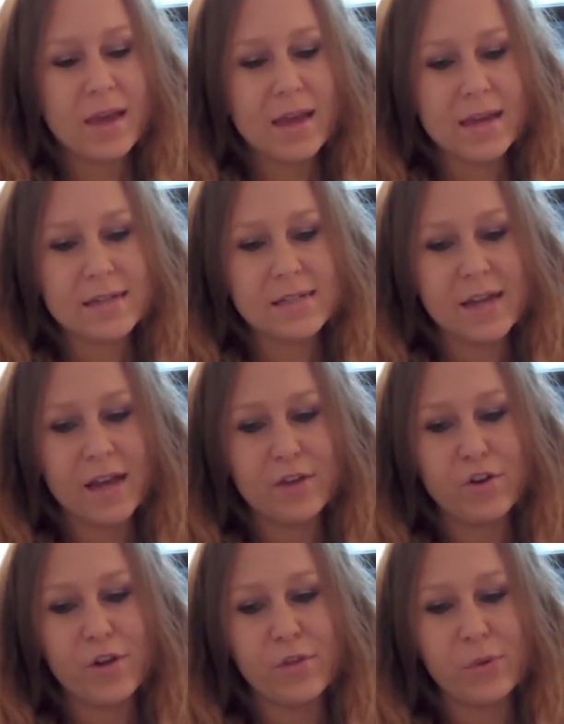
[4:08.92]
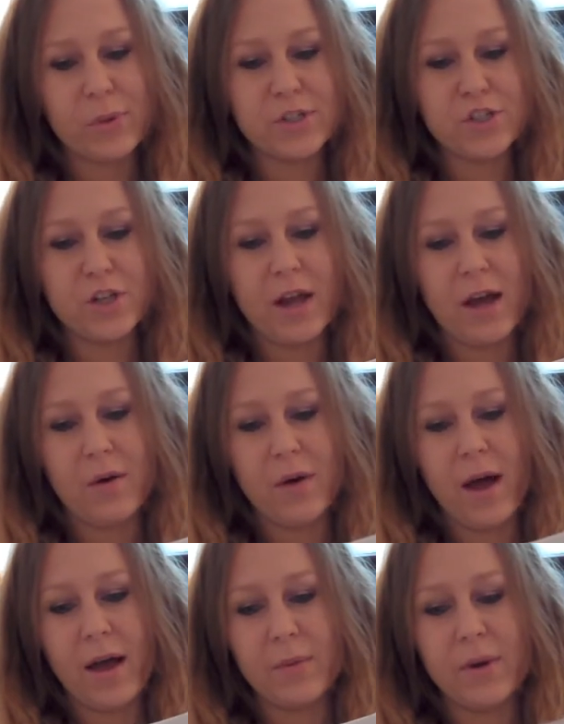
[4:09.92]
And uh, your other question, how
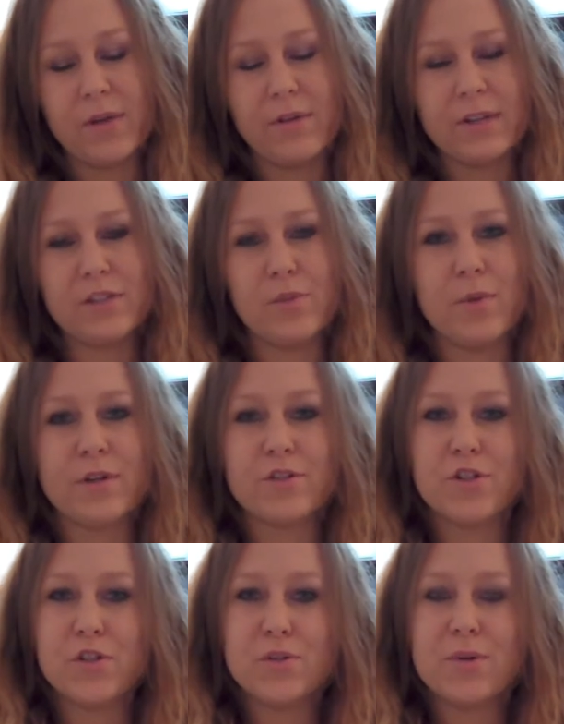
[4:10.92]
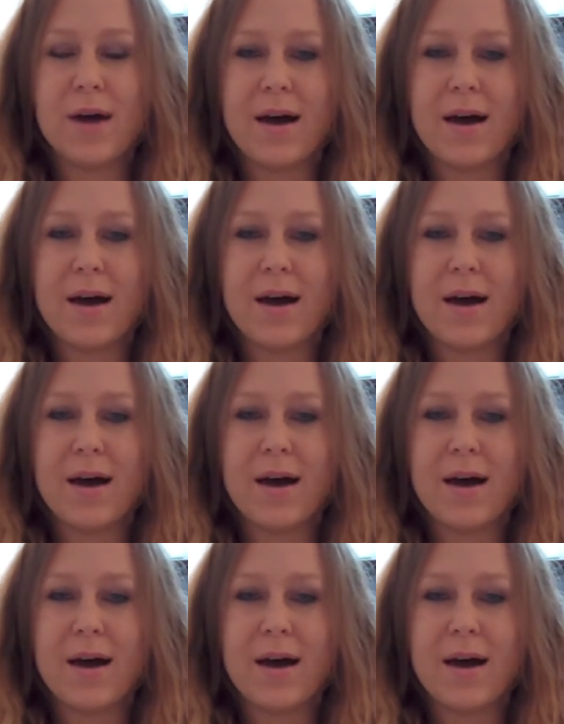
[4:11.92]
high would I rank Tomb Raider 2?